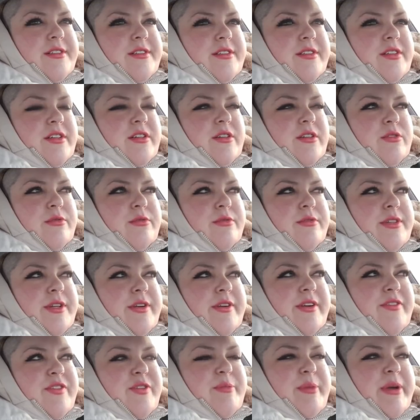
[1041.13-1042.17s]
Oh, I don't
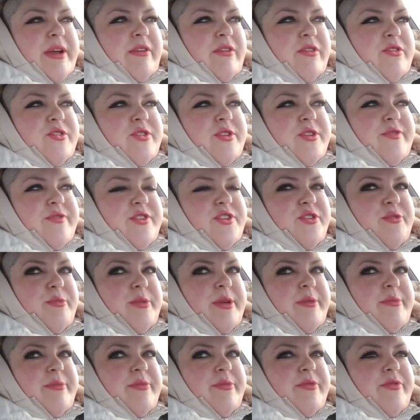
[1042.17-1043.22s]
have to buy groceries for two
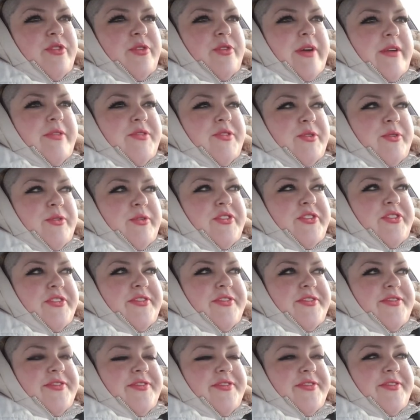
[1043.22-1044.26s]
people, two households.
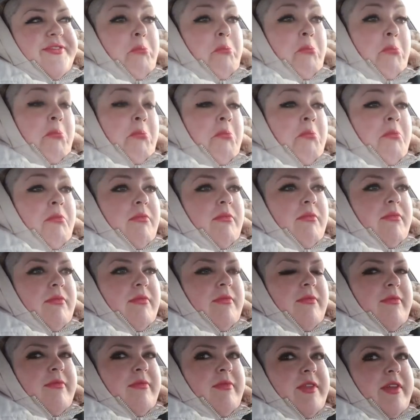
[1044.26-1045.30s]

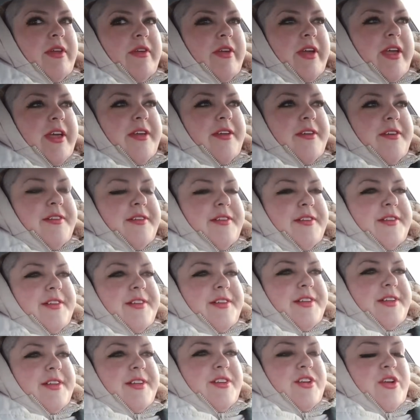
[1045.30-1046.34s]
Okay.
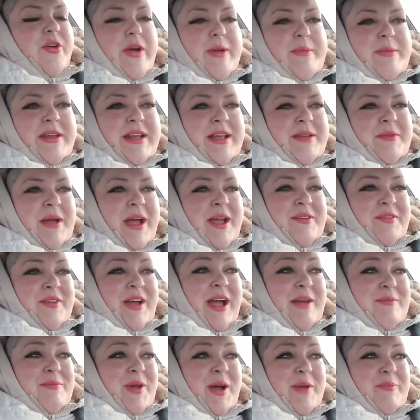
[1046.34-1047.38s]
No, I mean I'm I, am
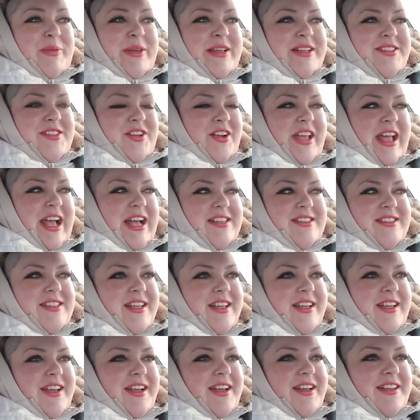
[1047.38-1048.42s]
i am not being
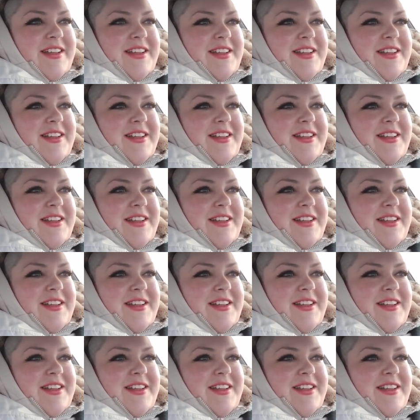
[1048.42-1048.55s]
sarcastic.